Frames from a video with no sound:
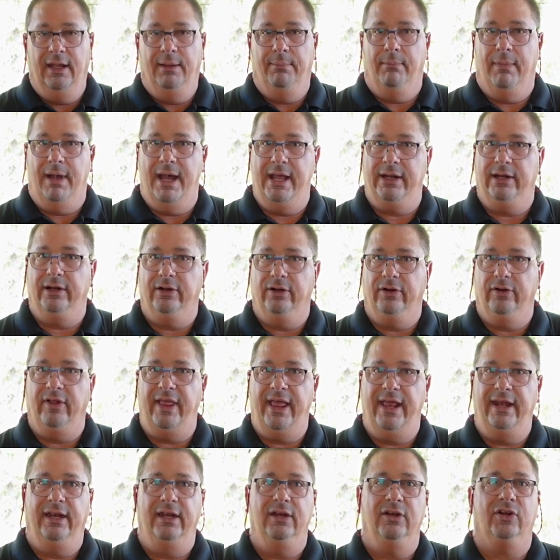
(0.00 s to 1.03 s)
monitor
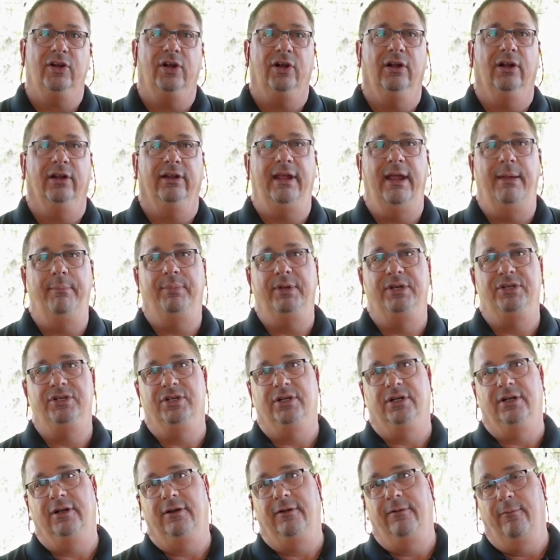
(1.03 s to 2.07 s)
that internal
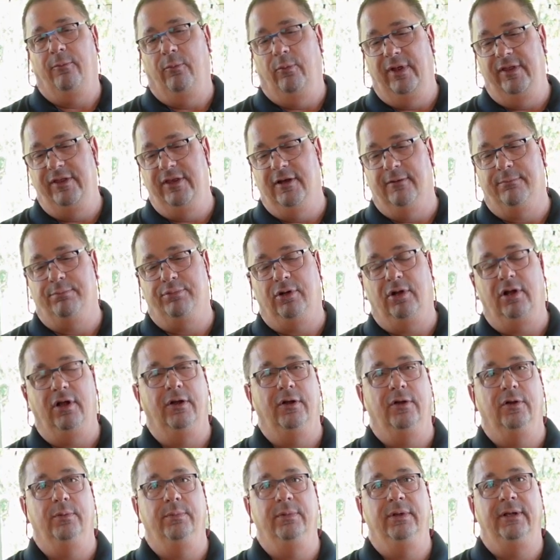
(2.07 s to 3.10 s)
temperature with your
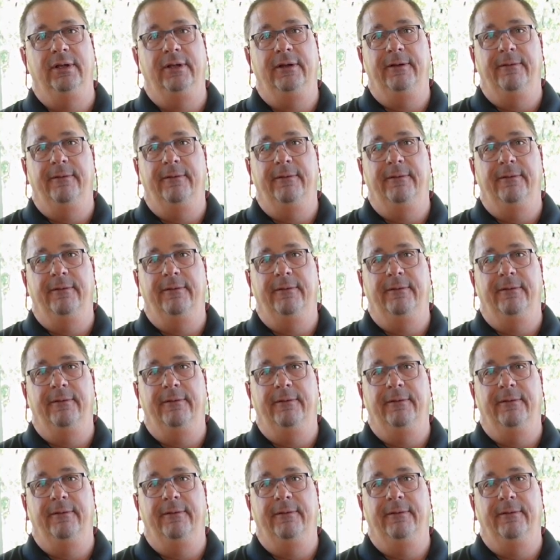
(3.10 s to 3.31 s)
probe,